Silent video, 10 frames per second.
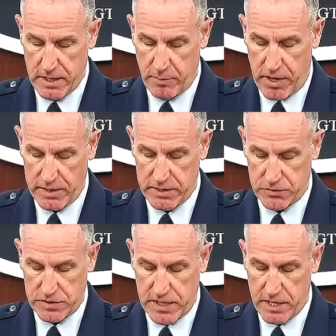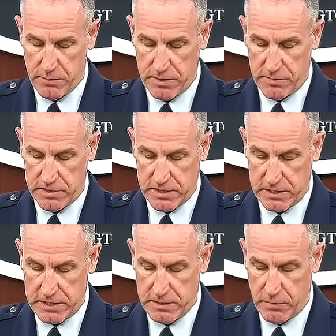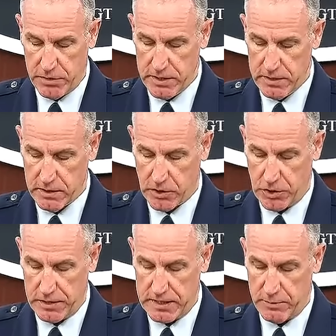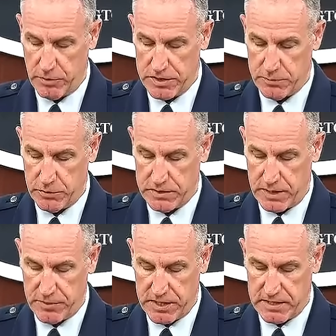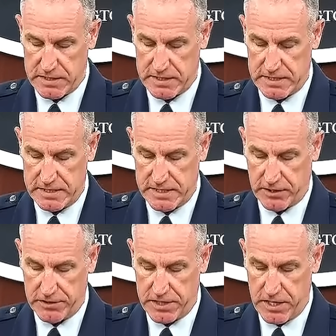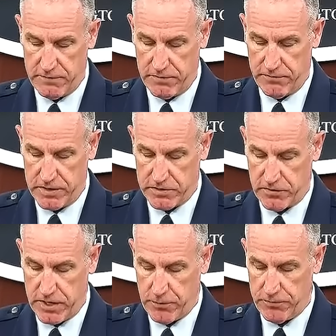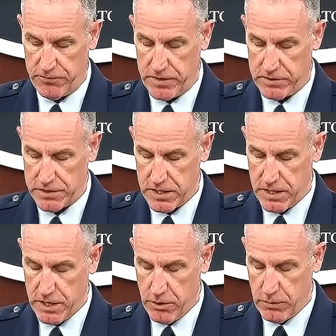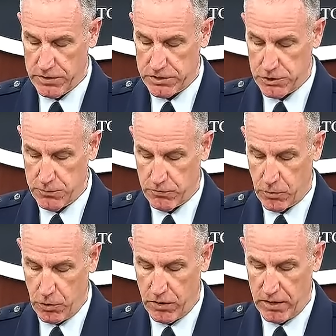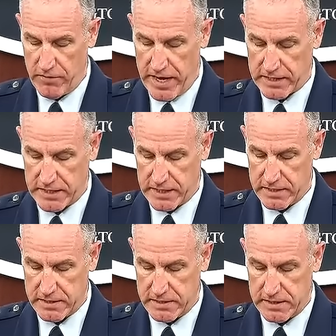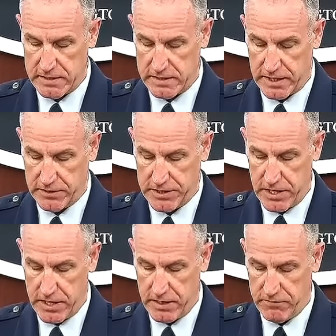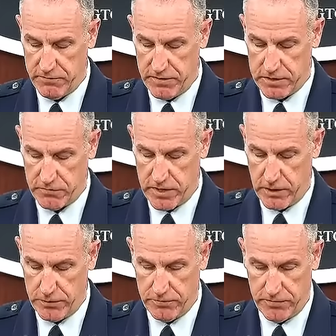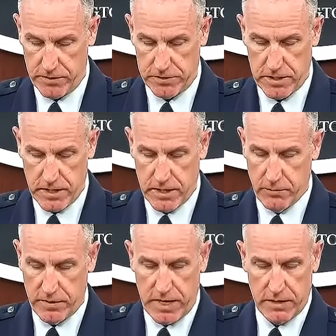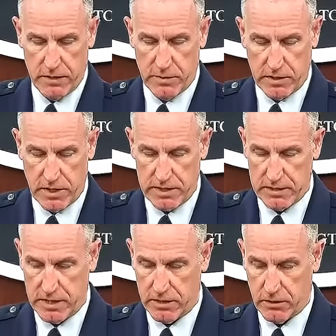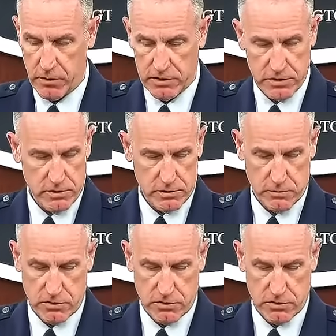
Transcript: Upon his retirement, Ms. Silene Mullen, currently the Principal Deputy Assistant Secretary of Defense for Health Affairs, will assume the role of Acting Assistant Secretary of Defense for Health Affairs. With that, I'd be glad to take your questions.